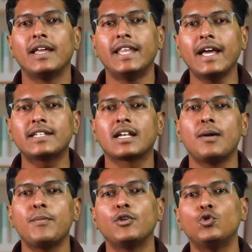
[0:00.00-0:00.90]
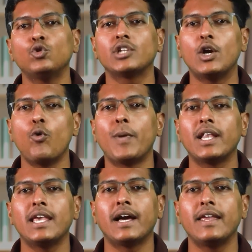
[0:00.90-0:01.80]
Next up, use
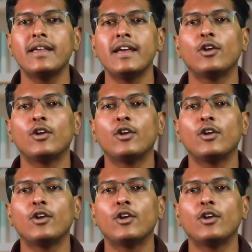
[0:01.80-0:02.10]
OpenAI